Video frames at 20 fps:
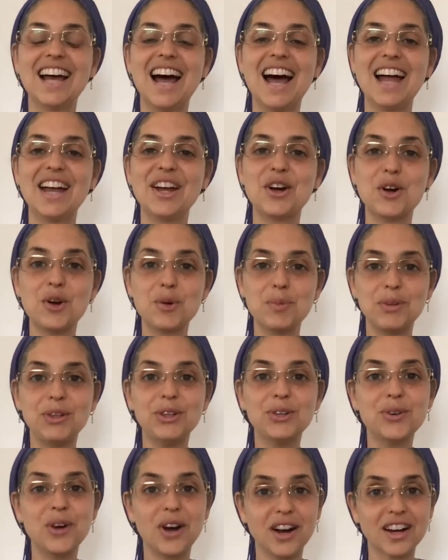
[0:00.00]
I hope
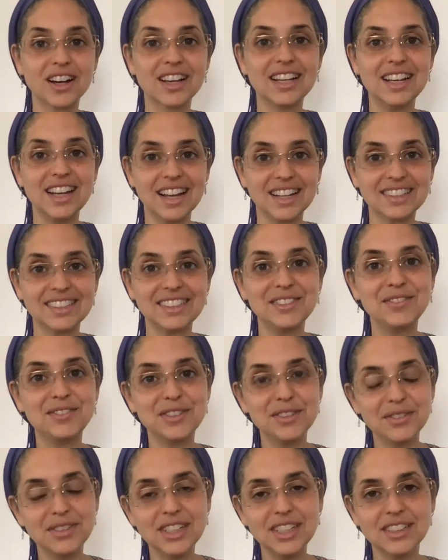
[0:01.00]
you are connected
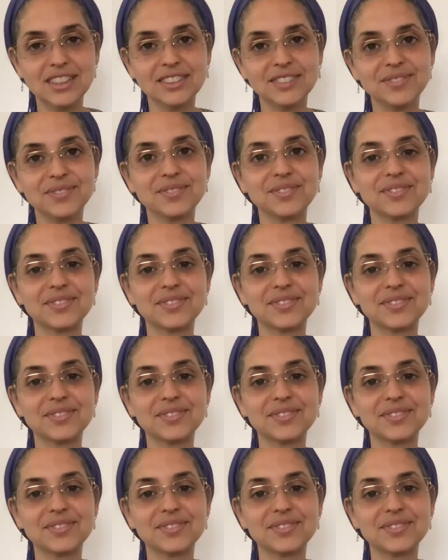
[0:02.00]
for real,